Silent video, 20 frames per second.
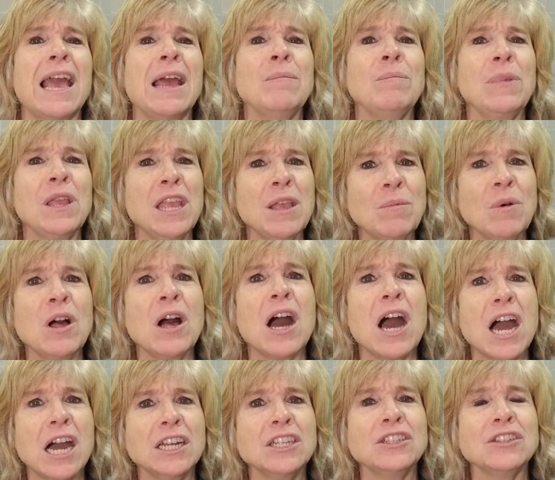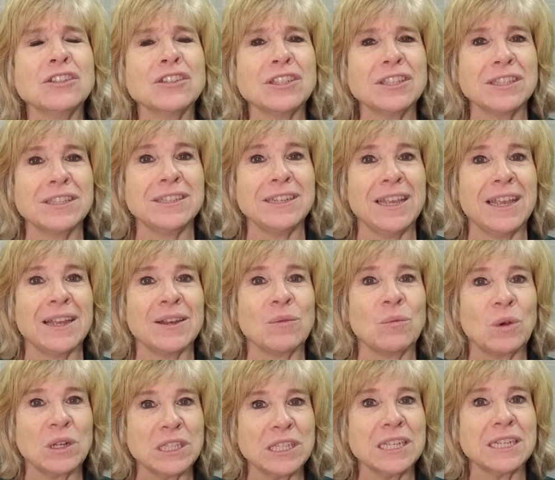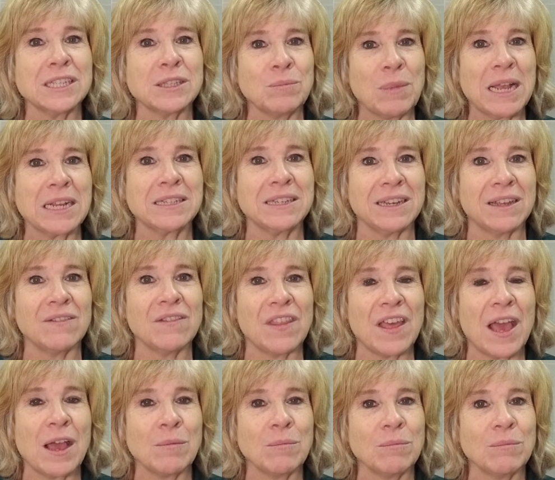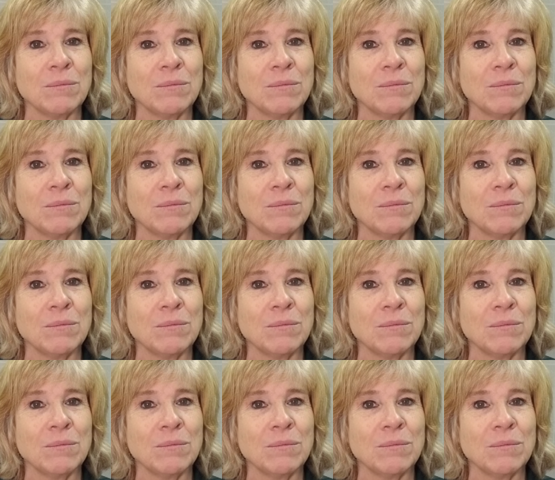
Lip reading: and people understand what's expected of them